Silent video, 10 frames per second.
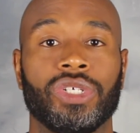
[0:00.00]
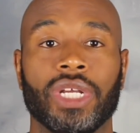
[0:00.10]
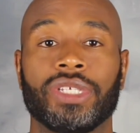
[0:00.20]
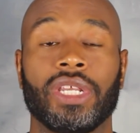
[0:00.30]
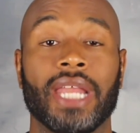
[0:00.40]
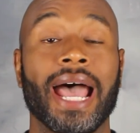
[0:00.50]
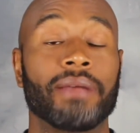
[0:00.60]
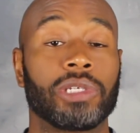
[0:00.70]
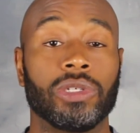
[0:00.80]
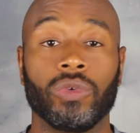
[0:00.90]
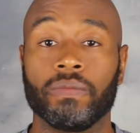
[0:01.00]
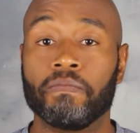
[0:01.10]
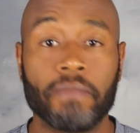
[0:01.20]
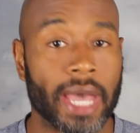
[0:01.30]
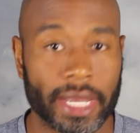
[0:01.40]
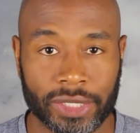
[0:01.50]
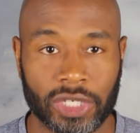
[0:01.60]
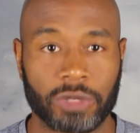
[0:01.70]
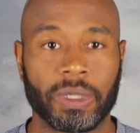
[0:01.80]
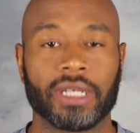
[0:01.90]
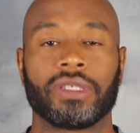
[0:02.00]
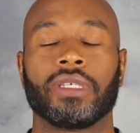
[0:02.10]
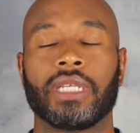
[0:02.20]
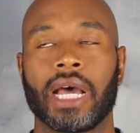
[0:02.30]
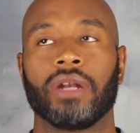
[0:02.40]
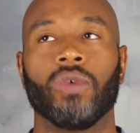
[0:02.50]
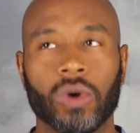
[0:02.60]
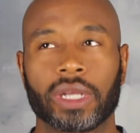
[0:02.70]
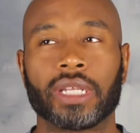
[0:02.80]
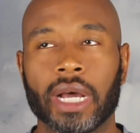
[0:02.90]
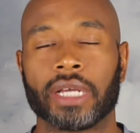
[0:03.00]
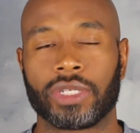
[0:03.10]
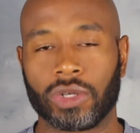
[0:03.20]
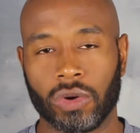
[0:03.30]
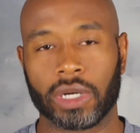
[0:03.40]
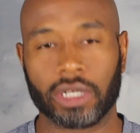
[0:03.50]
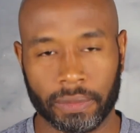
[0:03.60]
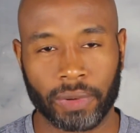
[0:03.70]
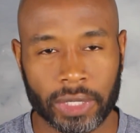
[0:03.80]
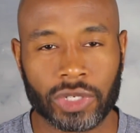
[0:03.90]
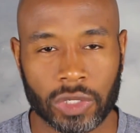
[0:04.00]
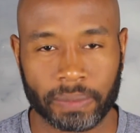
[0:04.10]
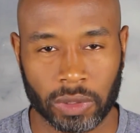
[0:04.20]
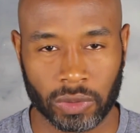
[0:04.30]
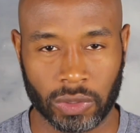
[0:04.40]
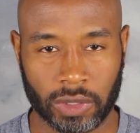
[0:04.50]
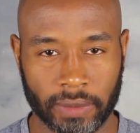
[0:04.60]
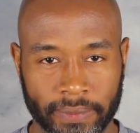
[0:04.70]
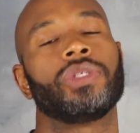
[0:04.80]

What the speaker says: just an absolute mess is because it's not organized according to principles.